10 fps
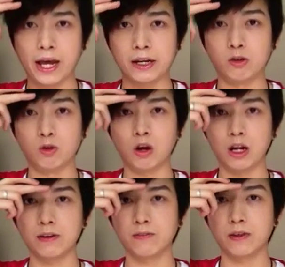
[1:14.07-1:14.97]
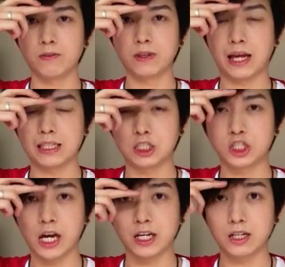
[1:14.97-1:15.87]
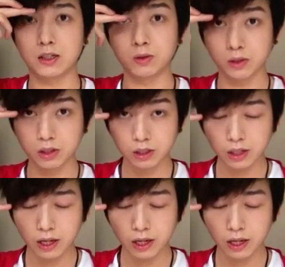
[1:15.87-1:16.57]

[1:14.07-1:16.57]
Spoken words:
and it'll kind of give you that jaggedy look.